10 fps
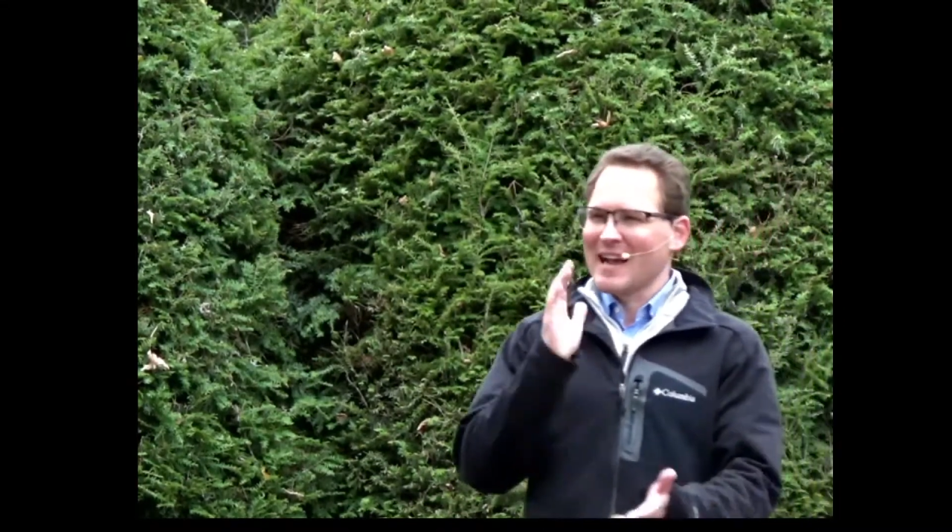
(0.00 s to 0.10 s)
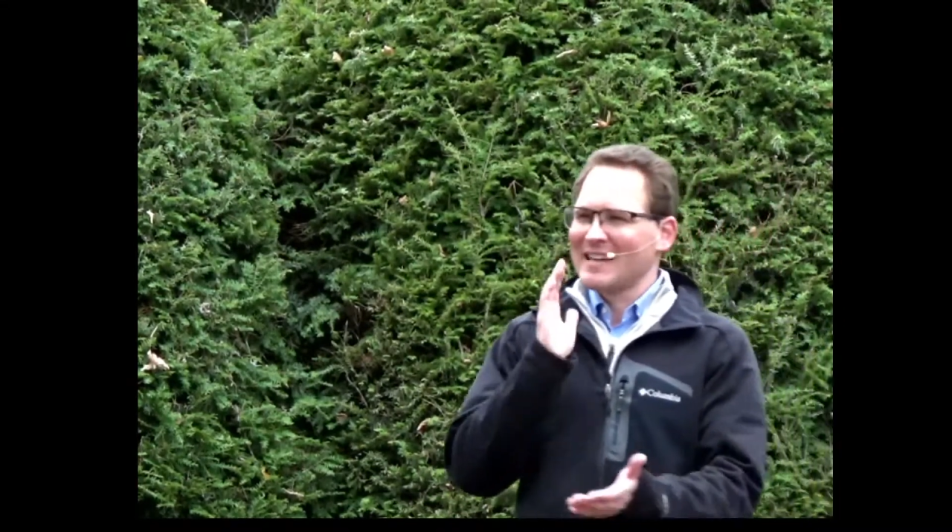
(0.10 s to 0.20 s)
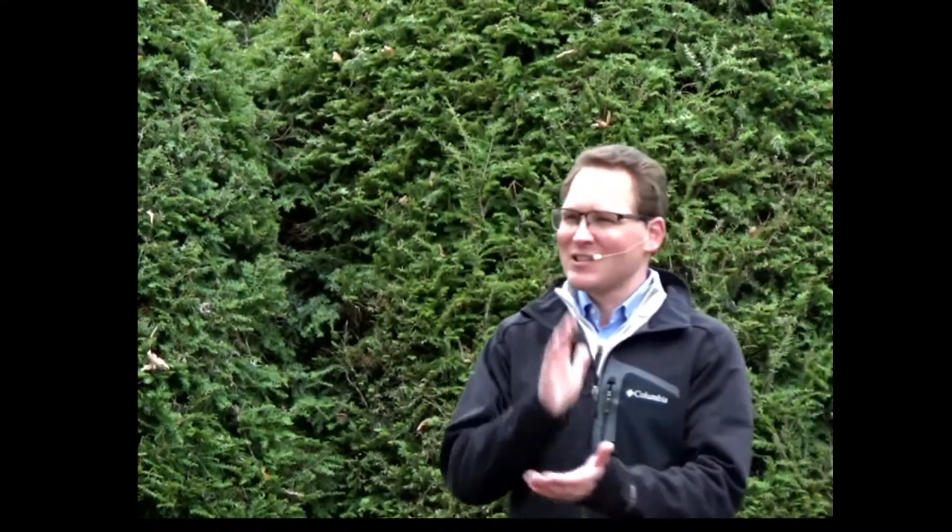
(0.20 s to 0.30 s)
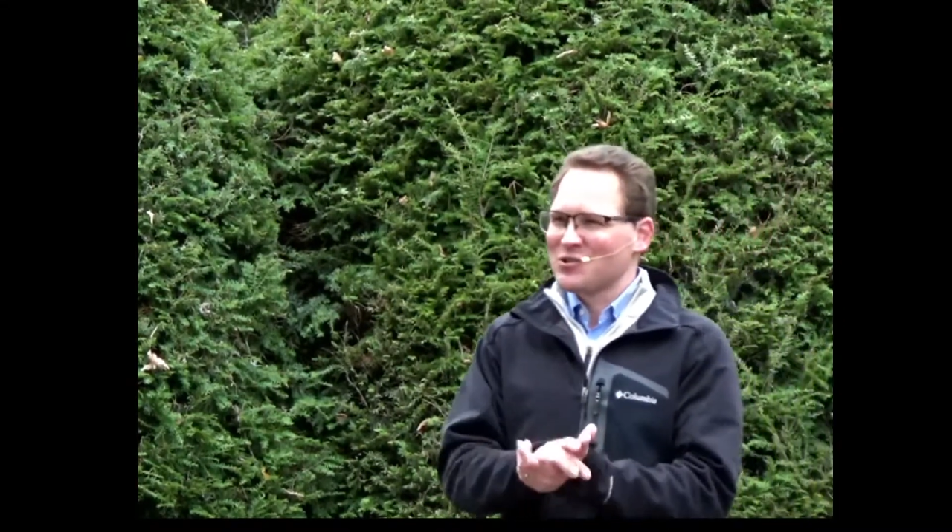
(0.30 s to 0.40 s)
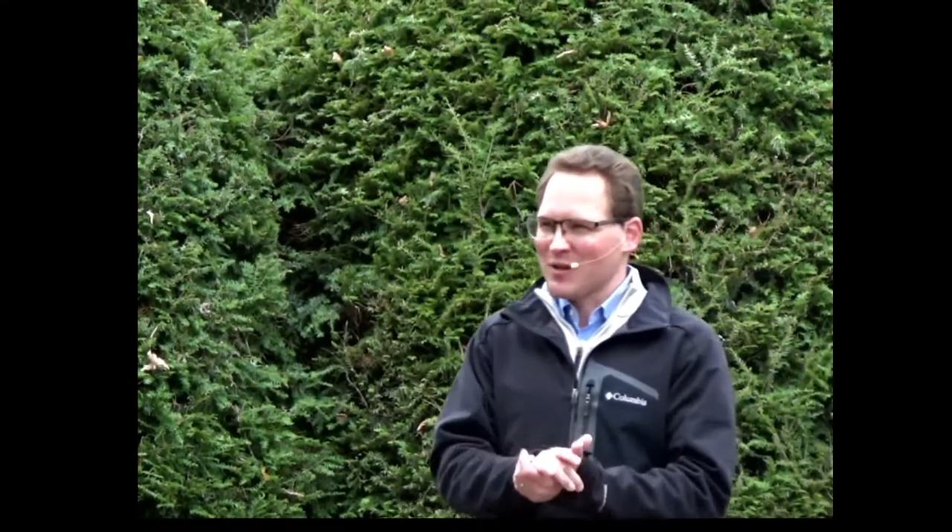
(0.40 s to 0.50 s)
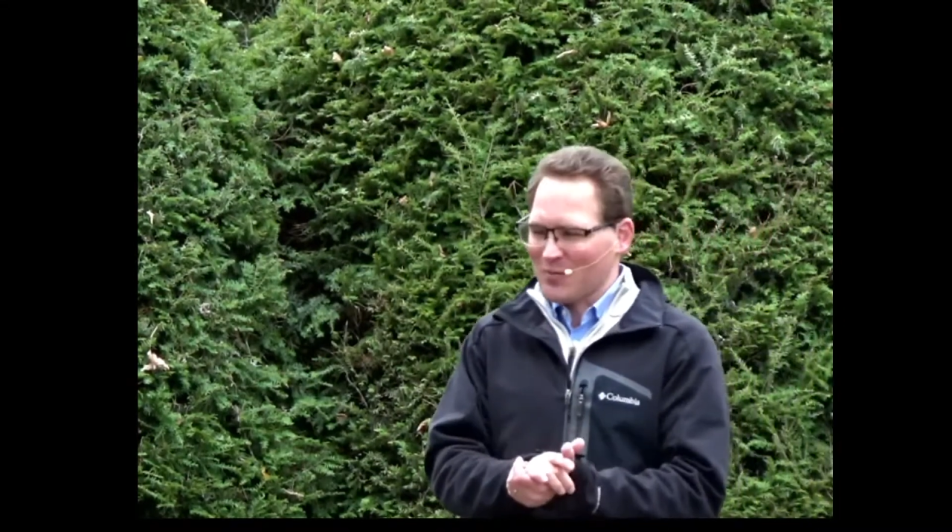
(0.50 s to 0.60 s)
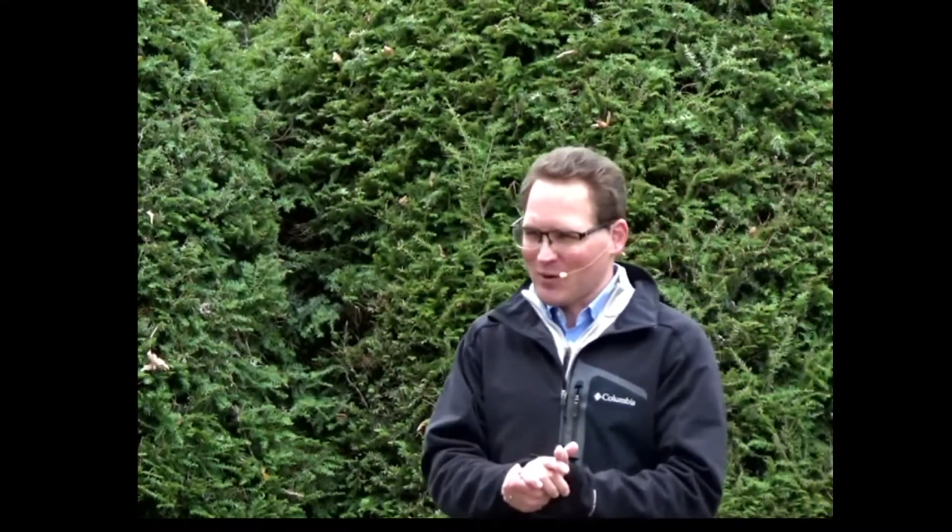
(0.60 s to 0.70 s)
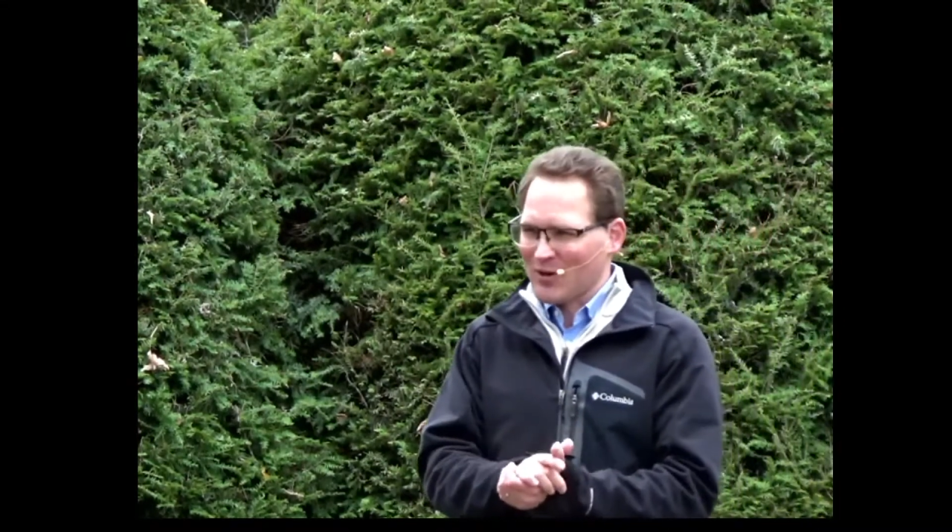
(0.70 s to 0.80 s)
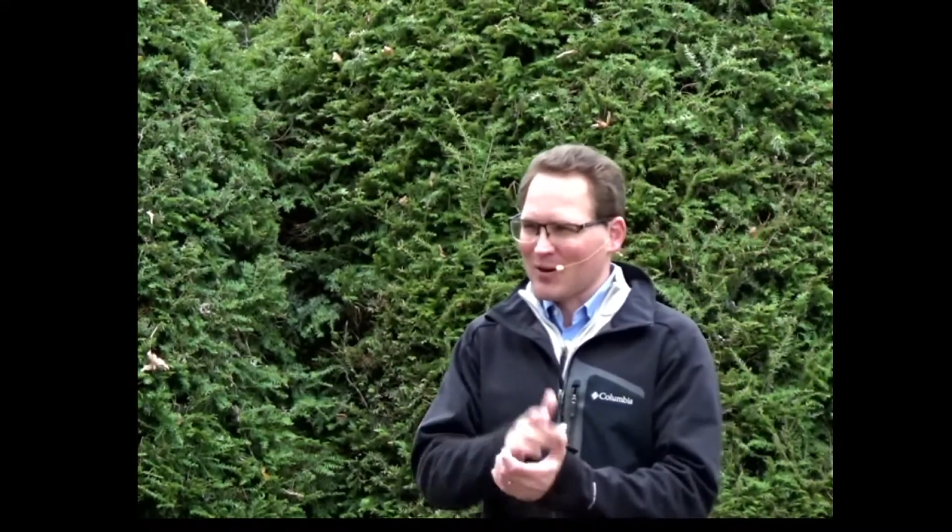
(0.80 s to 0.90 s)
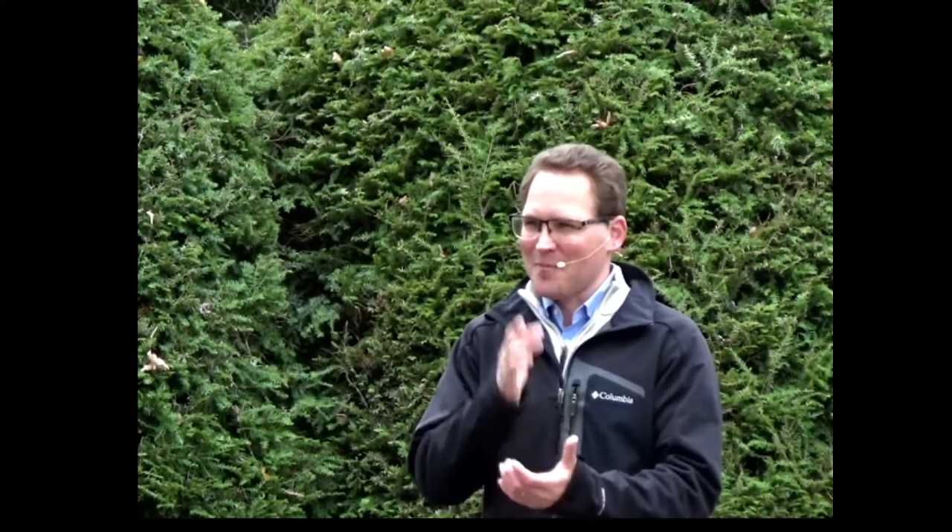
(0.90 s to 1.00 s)
I need you at
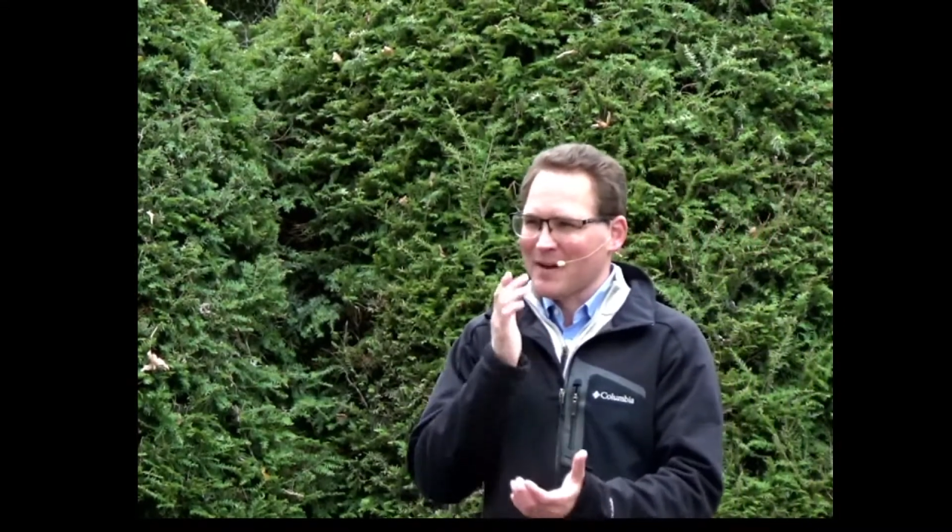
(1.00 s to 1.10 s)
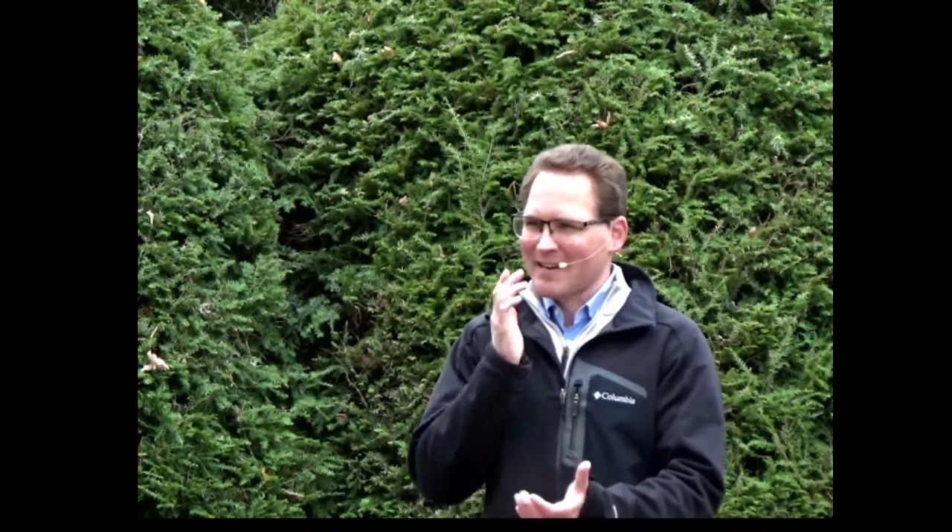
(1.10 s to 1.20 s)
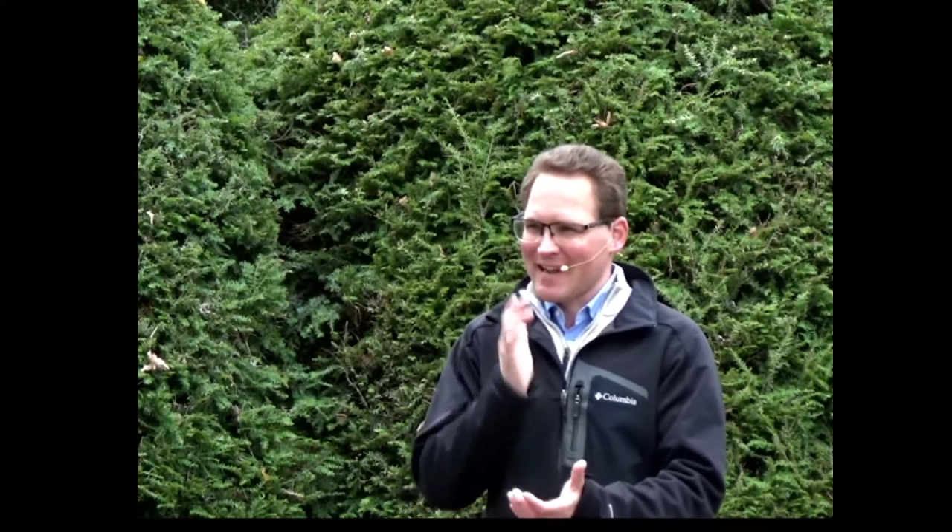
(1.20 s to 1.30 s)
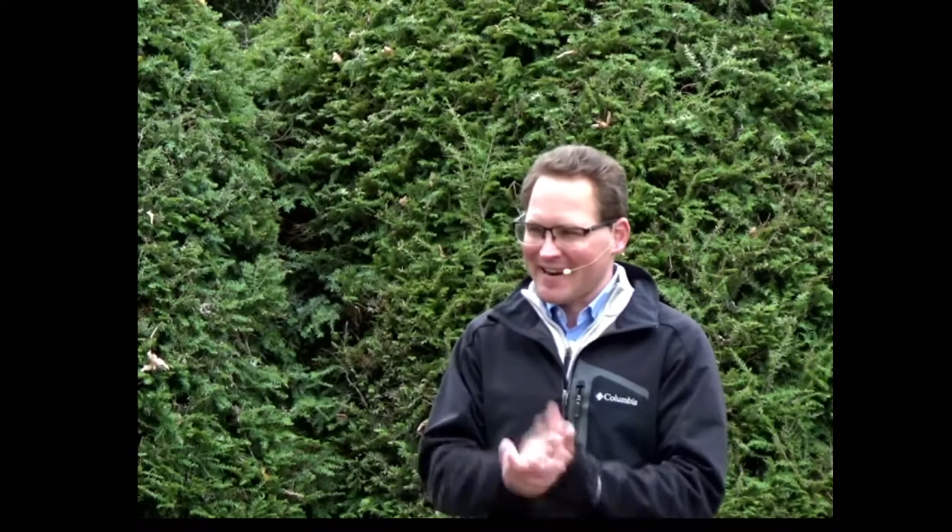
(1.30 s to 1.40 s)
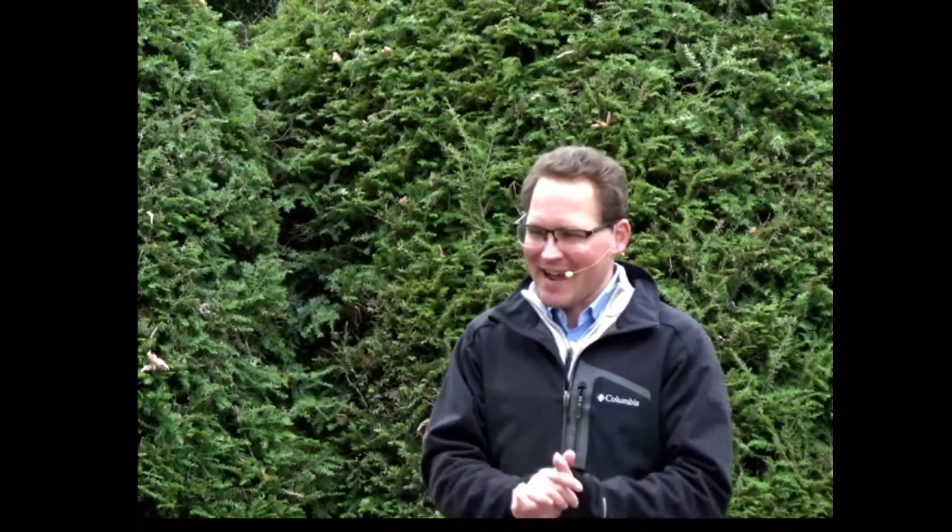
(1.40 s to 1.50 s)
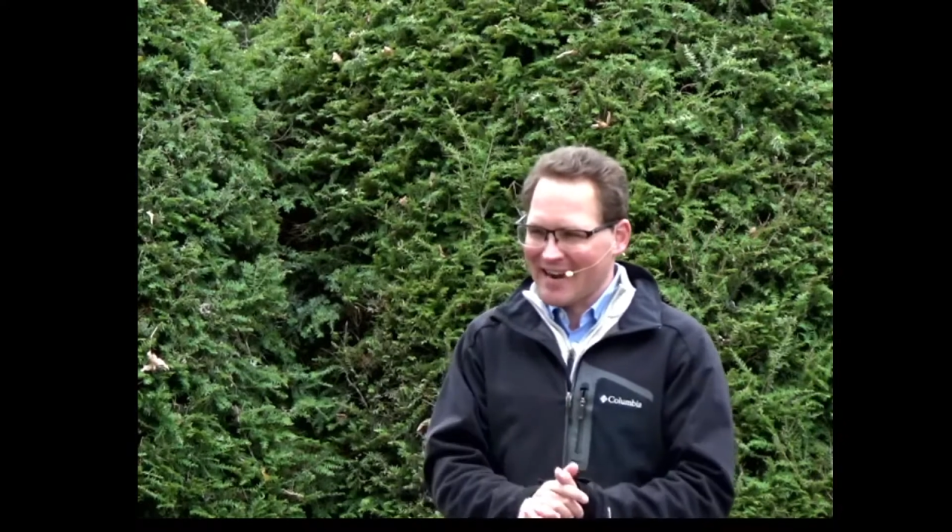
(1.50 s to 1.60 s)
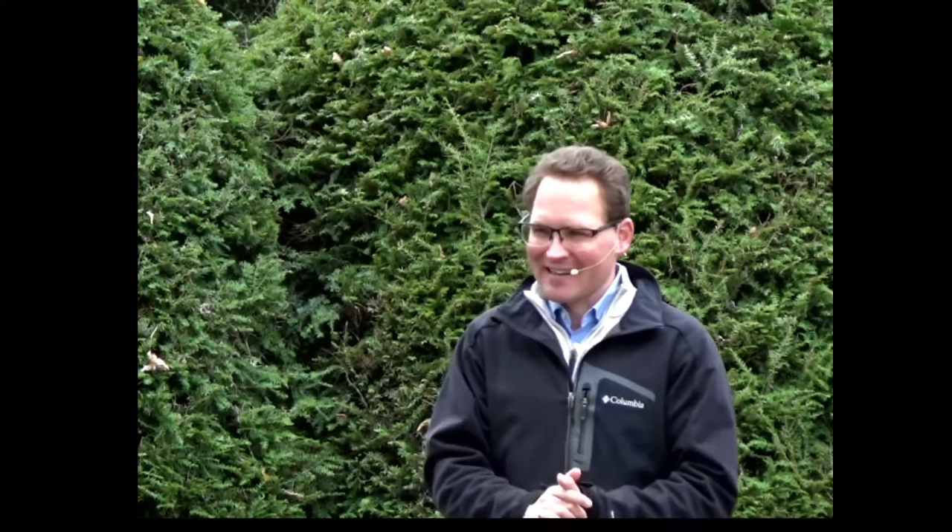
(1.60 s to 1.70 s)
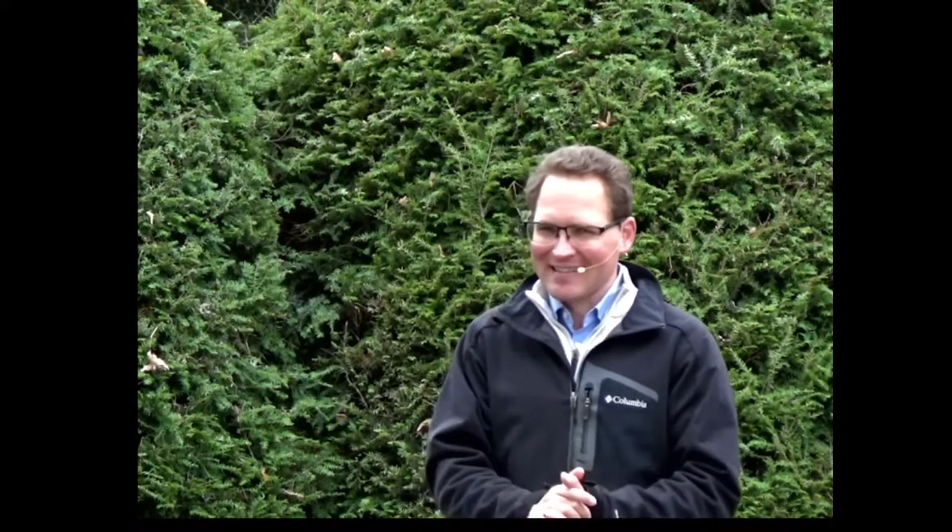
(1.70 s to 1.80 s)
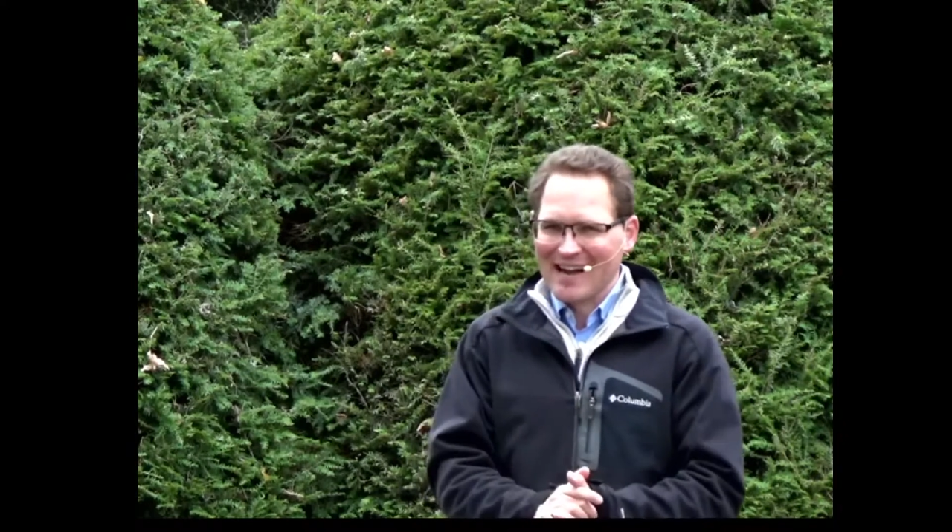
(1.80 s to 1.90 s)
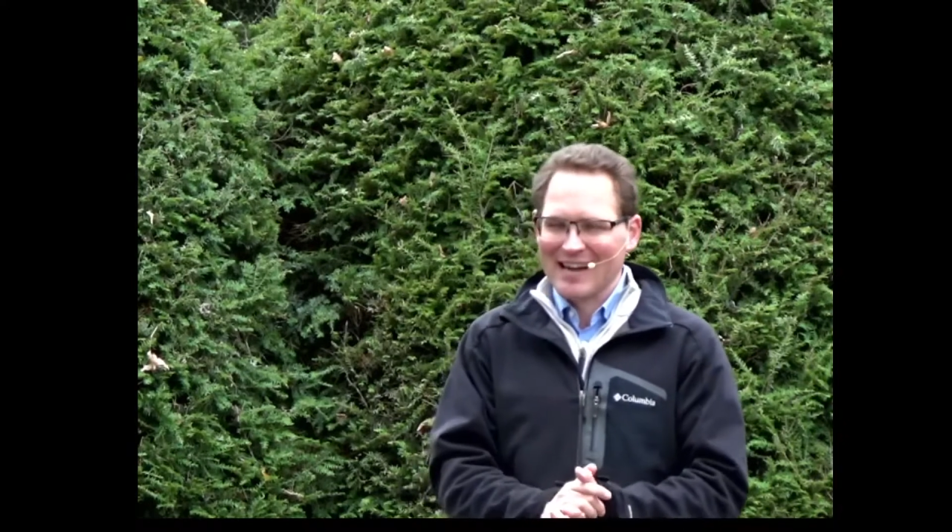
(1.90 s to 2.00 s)
work on Monday at 9
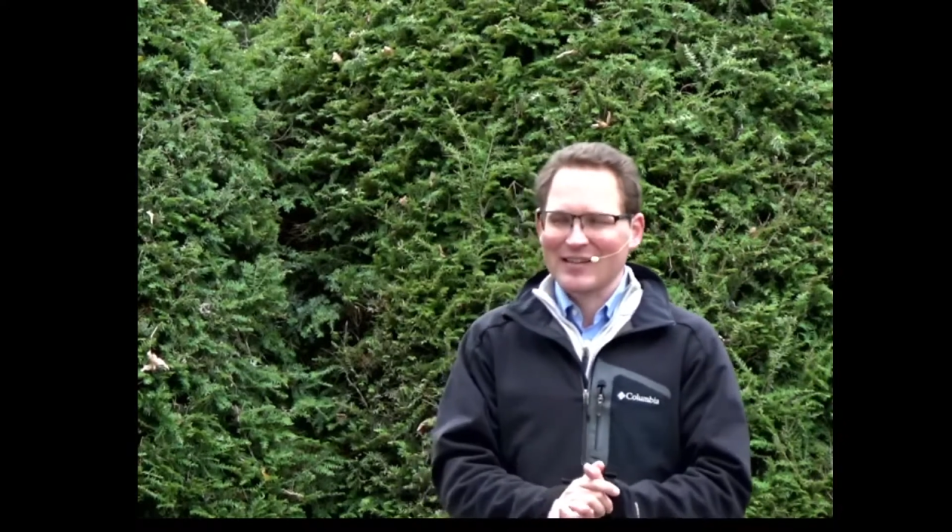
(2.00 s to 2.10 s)
o'clock,